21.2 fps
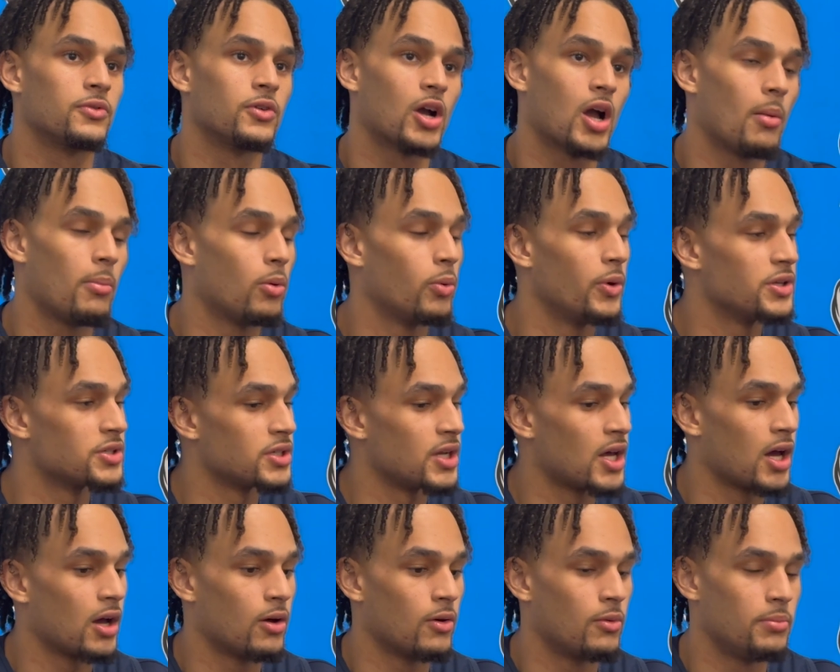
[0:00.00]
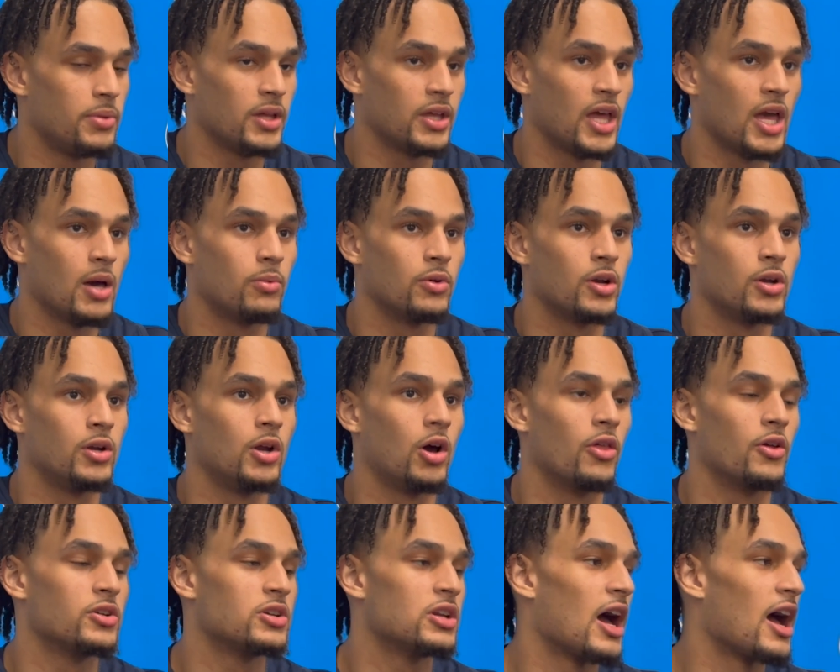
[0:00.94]
a couple weeks now, being able to know
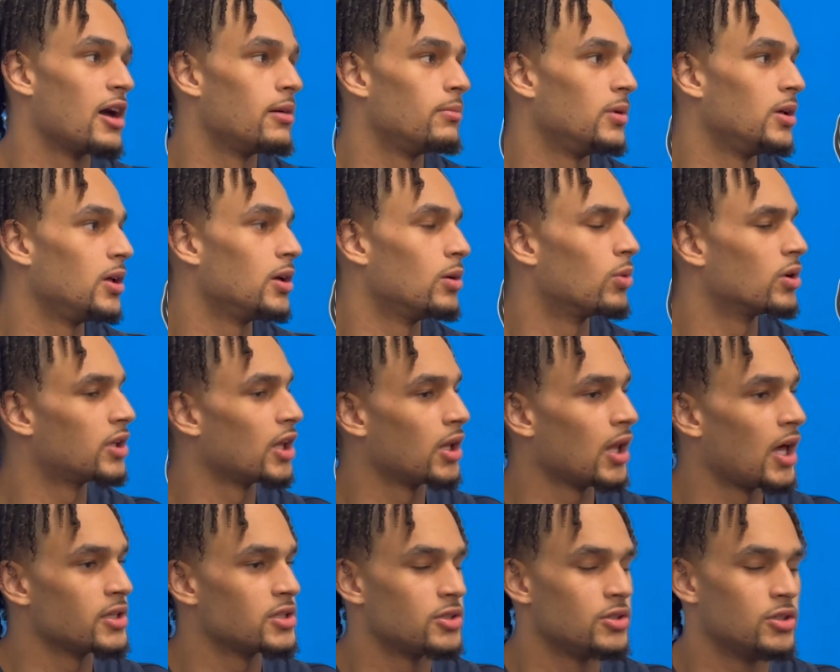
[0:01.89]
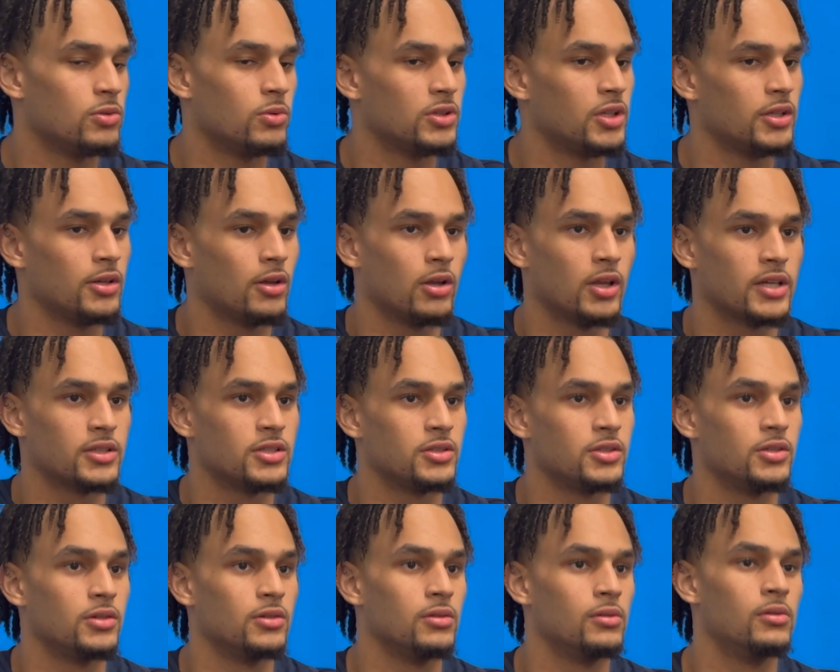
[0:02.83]
their timing, what they like to do, what they don't like to
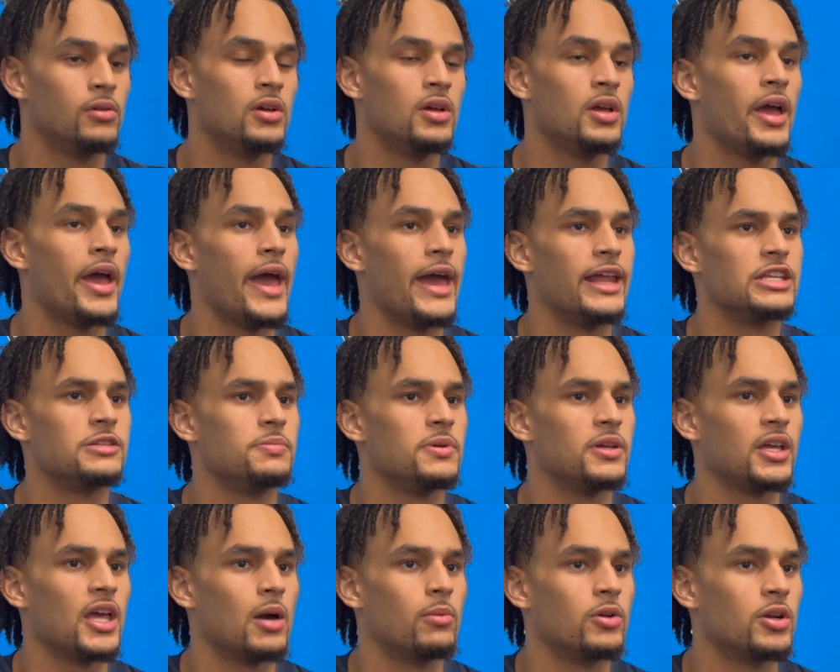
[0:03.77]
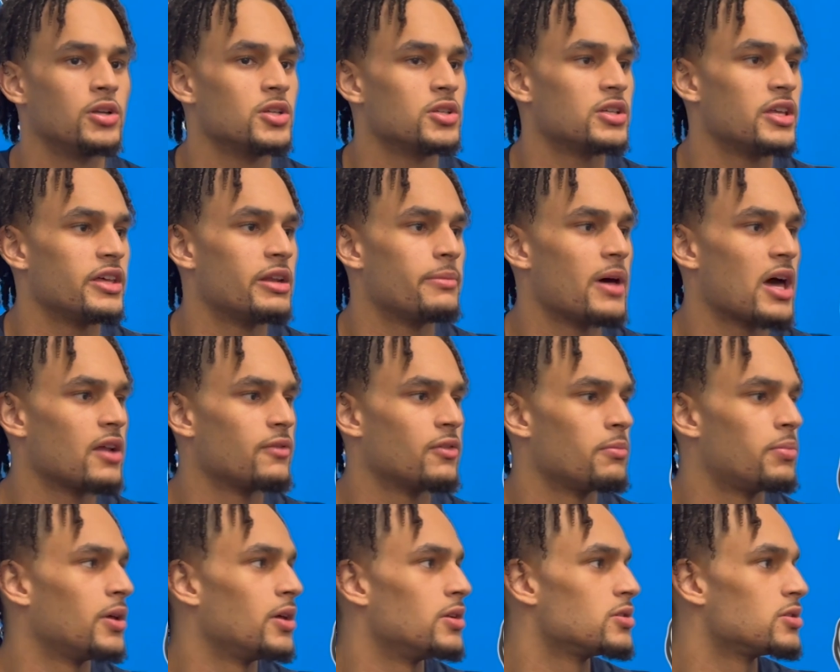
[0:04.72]
do, and it's being able to just get them out of
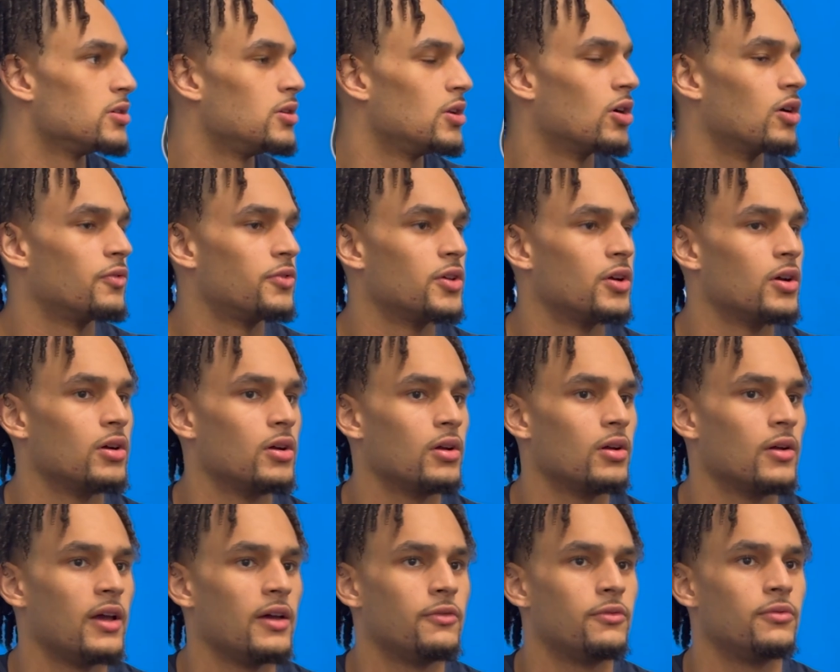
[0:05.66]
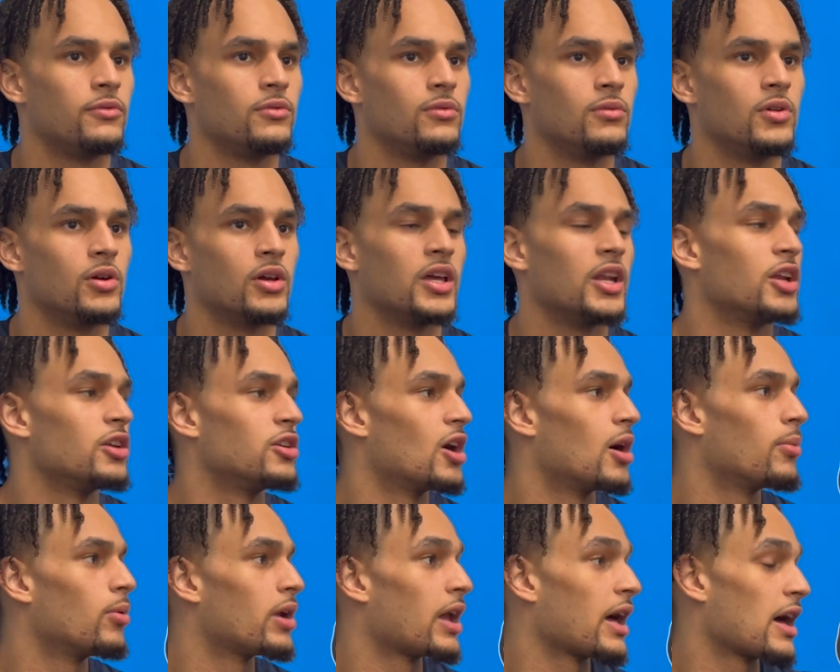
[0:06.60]
a pinch. You know, if they're getting
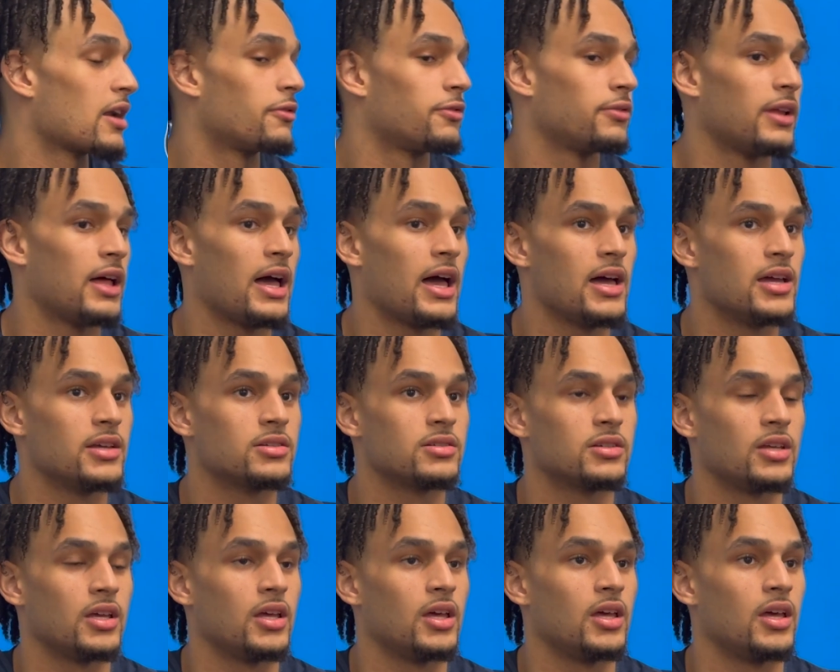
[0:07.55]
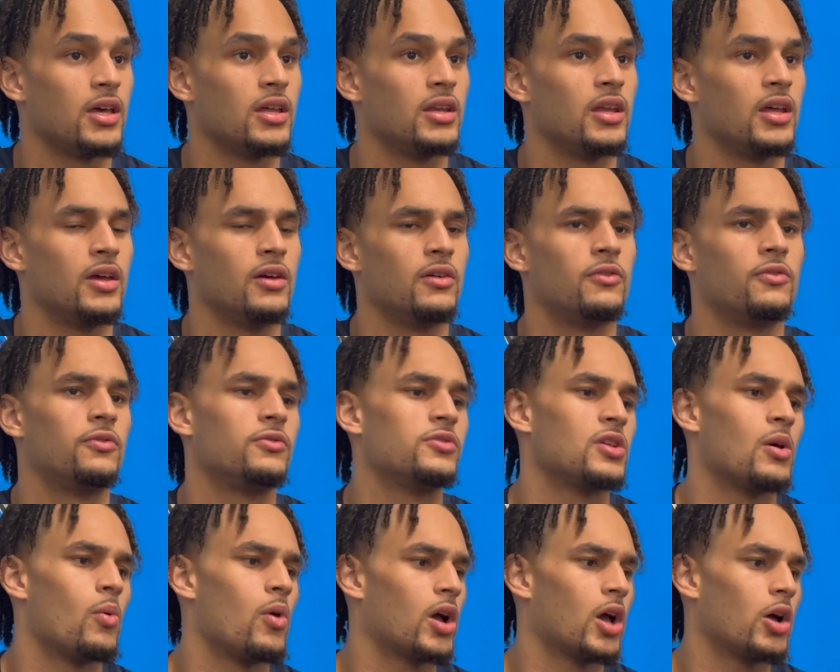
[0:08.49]
doubled, I got a flash, and if
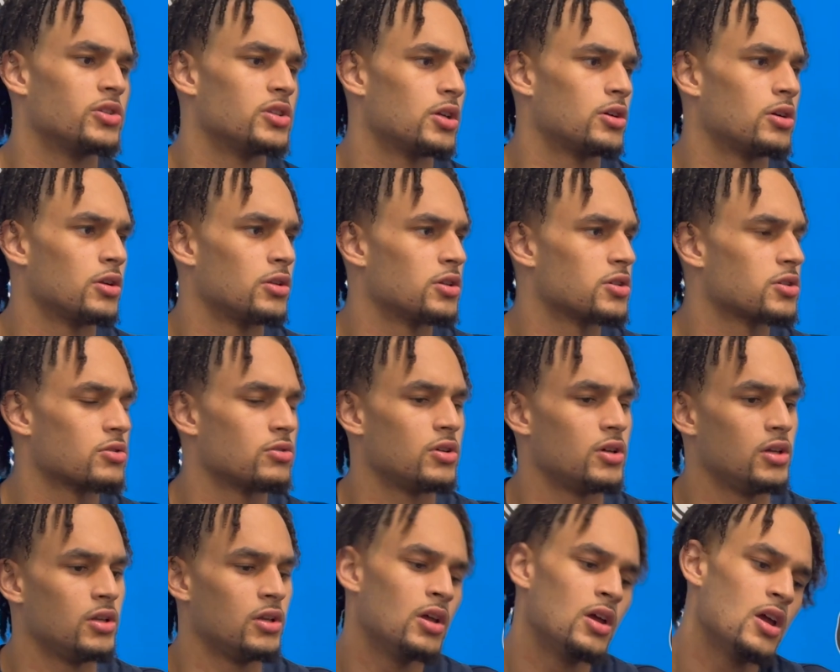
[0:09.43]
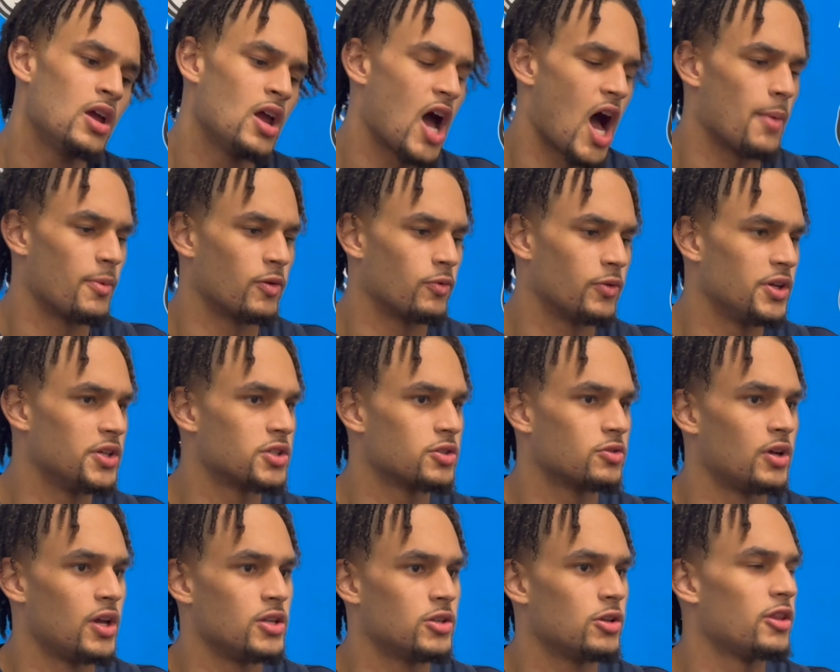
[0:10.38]
someone goes under on the screen, I'm a
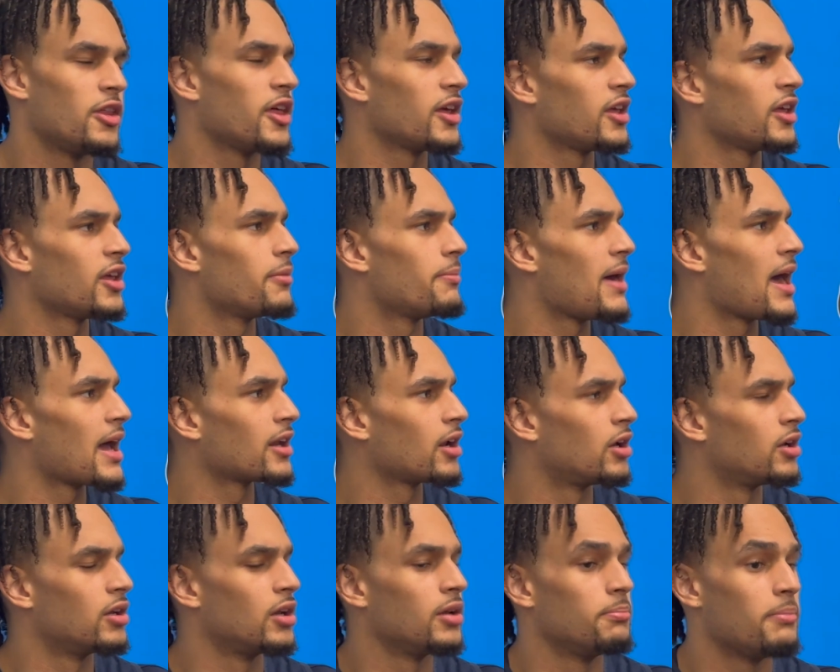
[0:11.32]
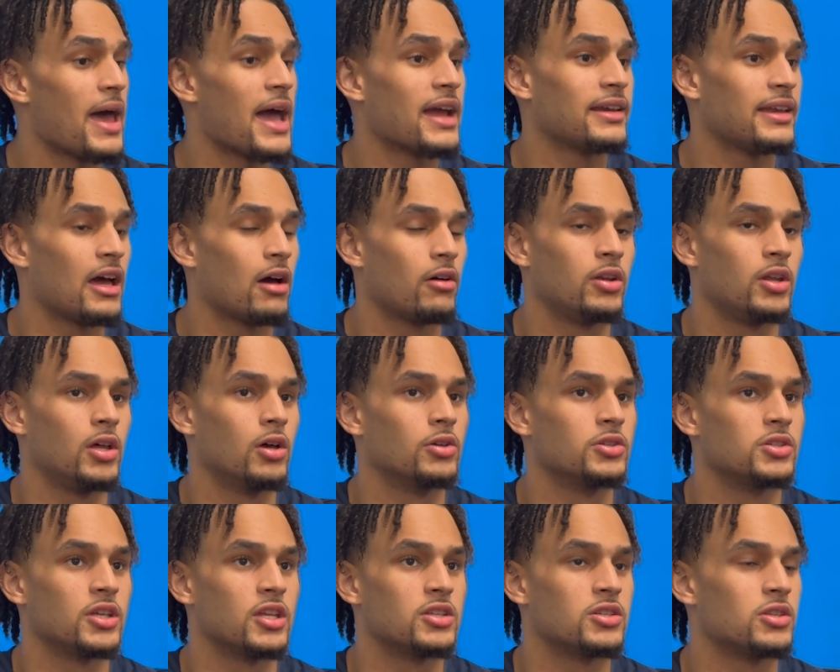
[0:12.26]
rescreen so that they can get back downhill
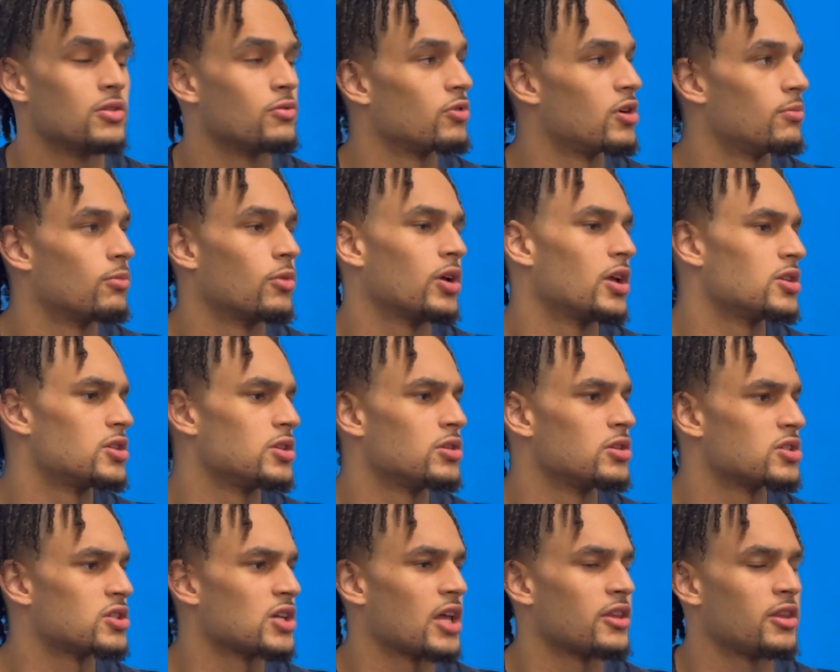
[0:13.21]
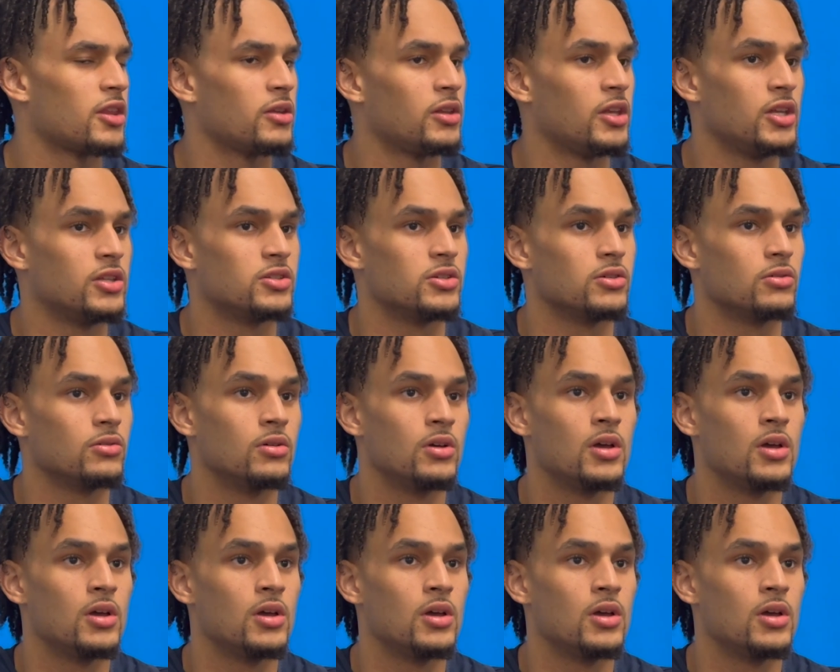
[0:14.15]
to get to the rim or get to the shot that they need to.